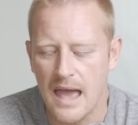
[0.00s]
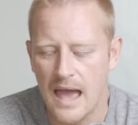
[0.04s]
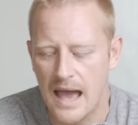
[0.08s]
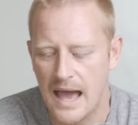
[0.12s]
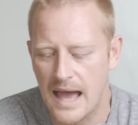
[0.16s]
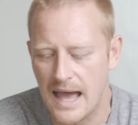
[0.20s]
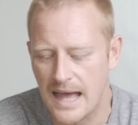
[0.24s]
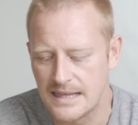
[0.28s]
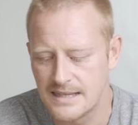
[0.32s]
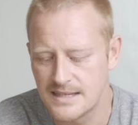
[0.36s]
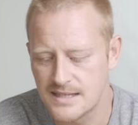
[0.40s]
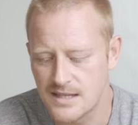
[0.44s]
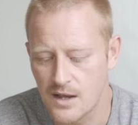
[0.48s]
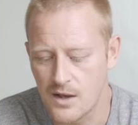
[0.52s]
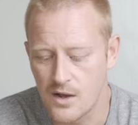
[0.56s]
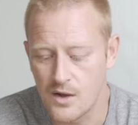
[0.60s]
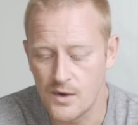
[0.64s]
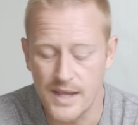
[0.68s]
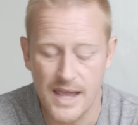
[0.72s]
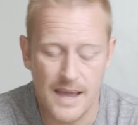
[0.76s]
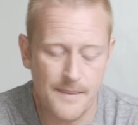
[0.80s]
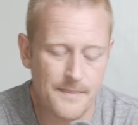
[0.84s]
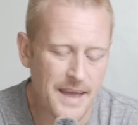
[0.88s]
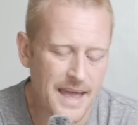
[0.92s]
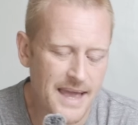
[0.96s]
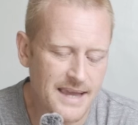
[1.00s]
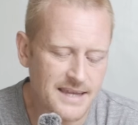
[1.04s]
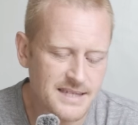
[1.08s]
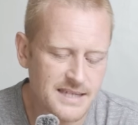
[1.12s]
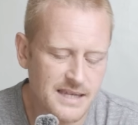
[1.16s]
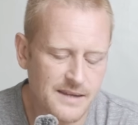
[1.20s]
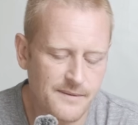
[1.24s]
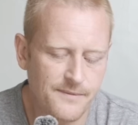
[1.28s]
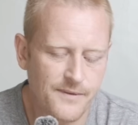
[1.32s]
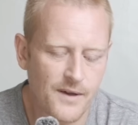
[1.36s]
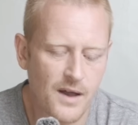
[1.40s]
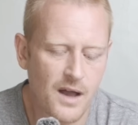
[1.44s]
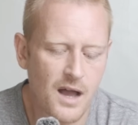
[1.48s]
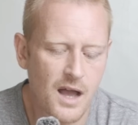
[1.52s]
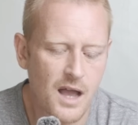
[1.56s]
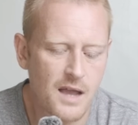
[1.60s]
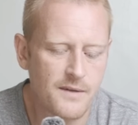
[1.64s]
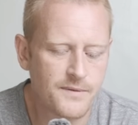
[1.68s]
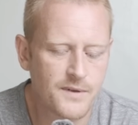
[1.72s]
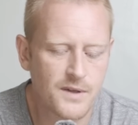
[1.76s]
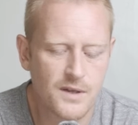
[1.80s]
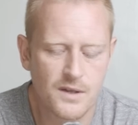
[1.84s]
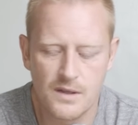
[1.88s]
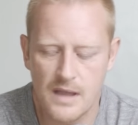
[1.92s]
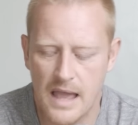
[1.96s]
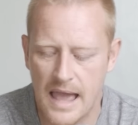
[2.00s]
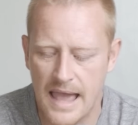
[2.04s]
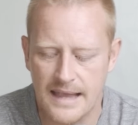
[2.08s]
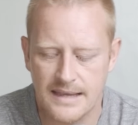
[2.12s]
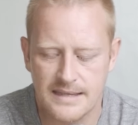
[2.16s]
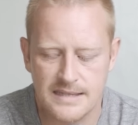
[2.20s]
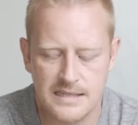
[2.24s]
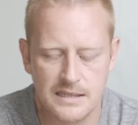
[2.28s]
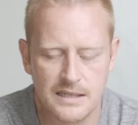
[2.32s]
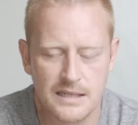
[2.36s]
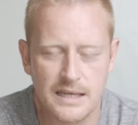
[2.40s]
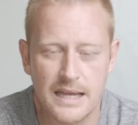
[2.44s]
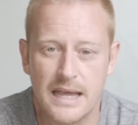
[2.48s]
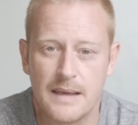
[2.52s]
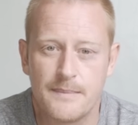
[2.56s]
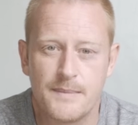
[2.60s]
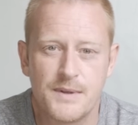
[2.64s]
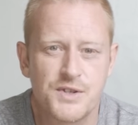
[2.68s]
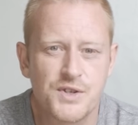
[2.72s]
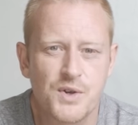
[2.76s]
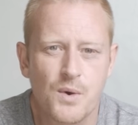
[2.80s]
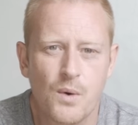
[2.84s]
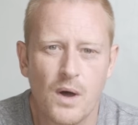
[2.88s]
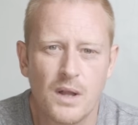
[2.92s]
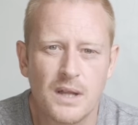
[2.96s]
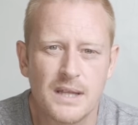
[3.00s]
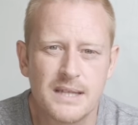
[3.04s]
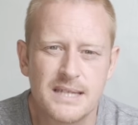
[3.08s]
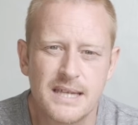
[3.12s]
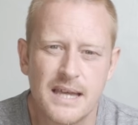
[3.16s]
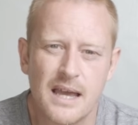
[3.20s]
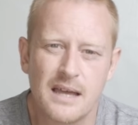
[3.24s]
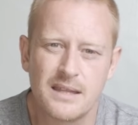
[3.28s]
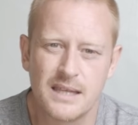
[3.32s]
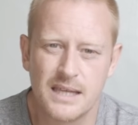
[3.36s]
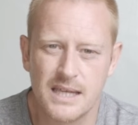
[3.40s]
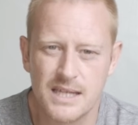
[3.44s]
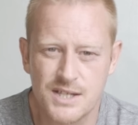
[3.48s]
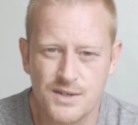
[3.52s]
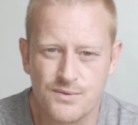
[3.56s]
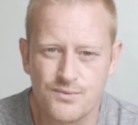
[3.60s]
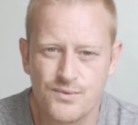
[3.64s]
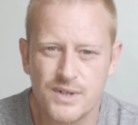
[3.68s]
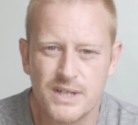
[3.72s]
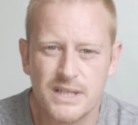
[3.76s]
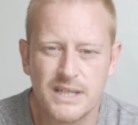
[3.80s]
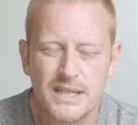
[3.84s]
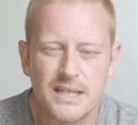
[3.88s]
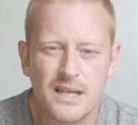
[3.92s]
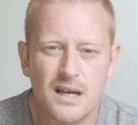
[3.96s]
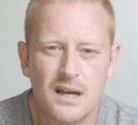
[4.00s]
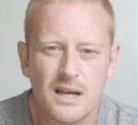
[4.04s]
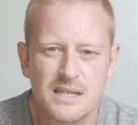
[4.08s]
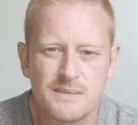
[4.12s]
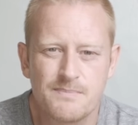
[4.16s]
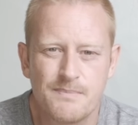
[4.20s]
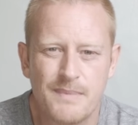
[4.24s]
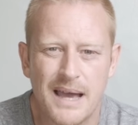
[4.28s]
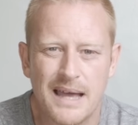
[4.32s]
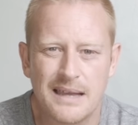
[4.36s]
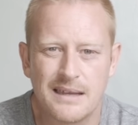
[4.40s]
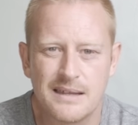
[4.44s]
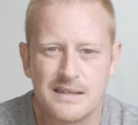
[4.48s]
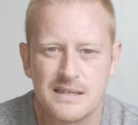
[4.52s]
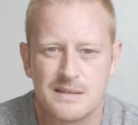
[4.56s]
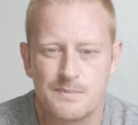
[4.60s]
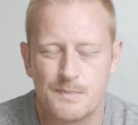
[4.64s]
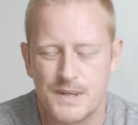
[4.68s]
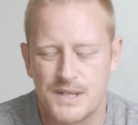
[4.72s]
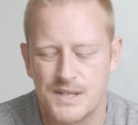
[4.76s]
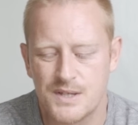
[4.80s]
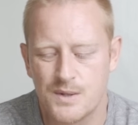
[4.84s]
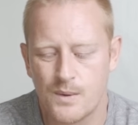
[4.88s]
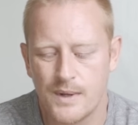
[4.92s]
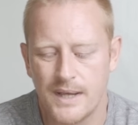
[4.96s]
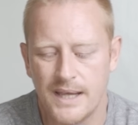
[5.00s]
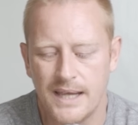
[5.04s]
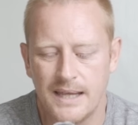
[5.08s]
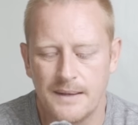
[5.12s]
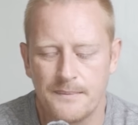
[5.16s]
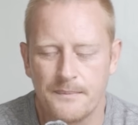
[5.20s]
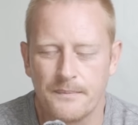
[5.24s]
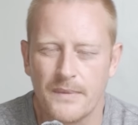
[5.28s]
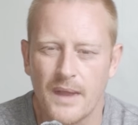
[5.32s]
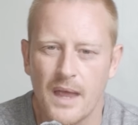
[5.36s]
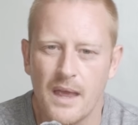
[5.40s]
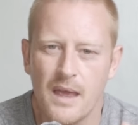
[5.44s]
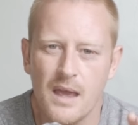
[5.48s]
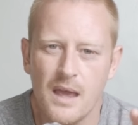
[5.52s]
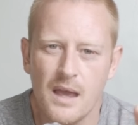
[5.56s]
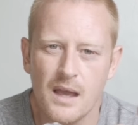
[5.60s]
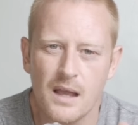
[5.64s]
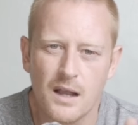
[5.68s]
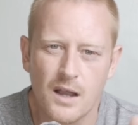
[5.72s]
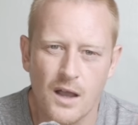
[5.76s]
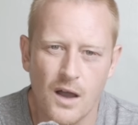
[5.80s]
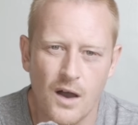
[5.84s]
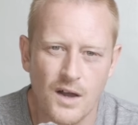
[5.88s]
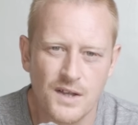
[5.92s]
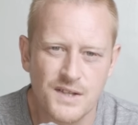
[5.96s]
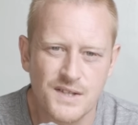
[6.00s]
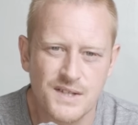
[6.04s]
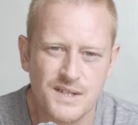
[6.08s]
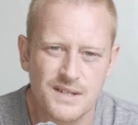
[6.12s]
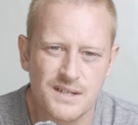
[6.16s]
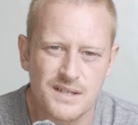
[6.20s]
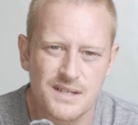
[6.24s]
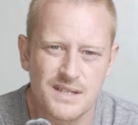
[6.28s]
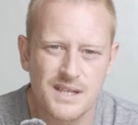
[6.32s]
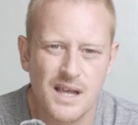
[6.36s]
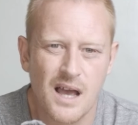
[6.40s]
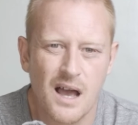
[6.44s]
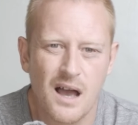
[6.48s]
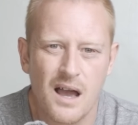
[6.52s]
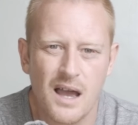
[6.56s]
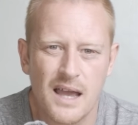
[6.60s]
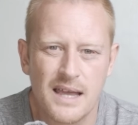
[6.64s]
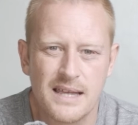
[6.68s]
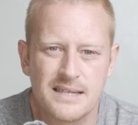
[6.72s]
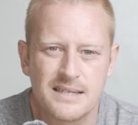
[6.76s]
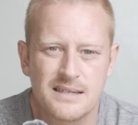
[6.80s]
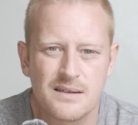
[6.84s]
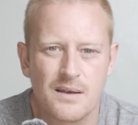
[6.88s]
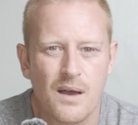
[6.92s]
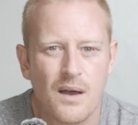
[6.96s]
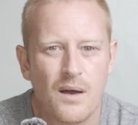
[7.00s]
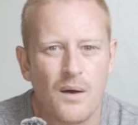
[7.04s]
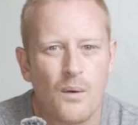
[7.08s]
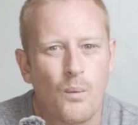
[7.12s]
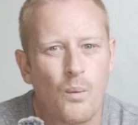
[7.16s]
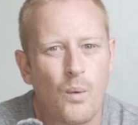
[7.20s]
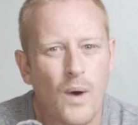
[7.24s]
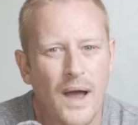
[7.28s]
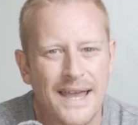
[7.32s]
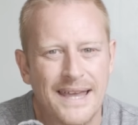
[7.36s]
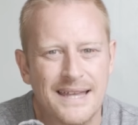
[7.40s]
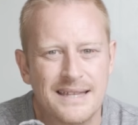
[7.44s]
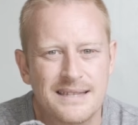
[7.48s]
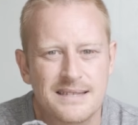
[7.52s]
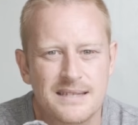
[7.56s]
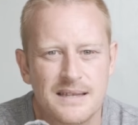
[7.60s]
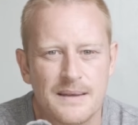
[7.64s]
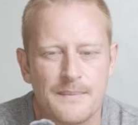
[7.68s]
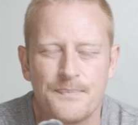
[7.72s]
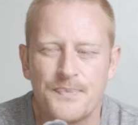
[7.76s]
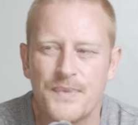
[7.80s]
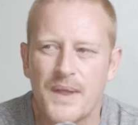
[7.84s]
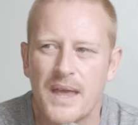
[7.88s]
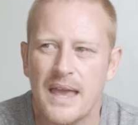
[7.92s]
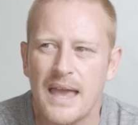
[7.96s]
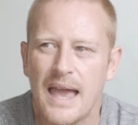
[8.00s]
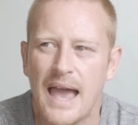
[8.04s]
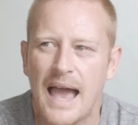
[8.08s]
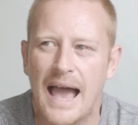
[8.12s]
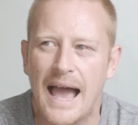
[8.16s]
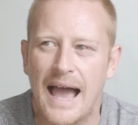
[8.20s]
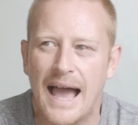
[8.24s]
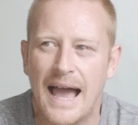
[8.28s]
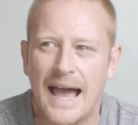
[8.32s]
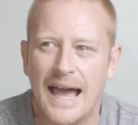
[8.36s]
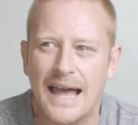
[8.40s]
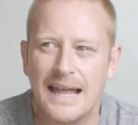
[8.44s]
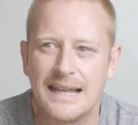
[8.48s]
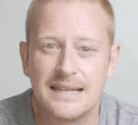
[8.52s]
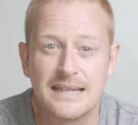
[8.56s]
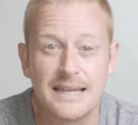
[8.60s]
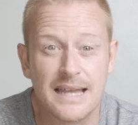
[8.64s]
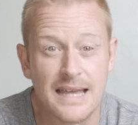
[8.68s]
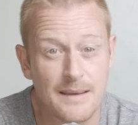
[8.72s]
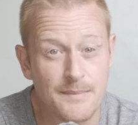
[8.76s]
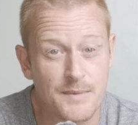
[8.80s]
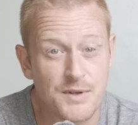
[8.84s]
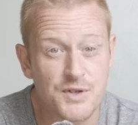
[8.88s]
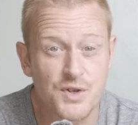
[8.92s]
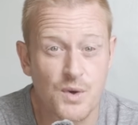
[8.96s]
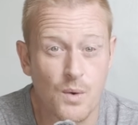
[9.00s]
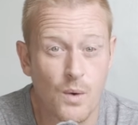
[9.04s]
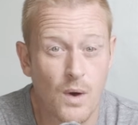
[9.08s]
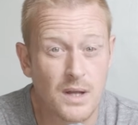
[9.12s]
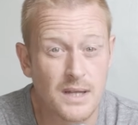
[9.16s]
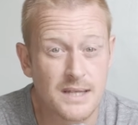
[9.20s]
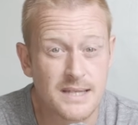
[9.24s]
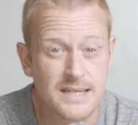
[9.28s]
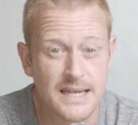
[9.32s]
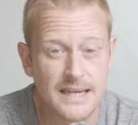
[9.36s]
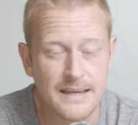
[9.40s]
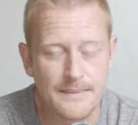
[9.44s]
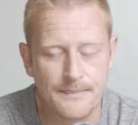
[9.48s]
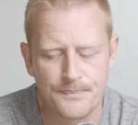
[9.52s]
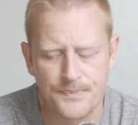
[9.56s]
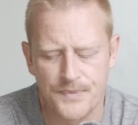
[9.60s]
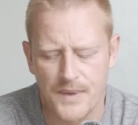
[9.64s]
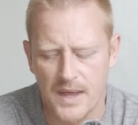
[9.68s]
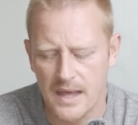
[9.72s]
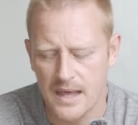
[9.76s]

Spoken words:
And so, yep, XT5, excellent image quality. I think it's a really nice balance between cost, size, weight, and image quality.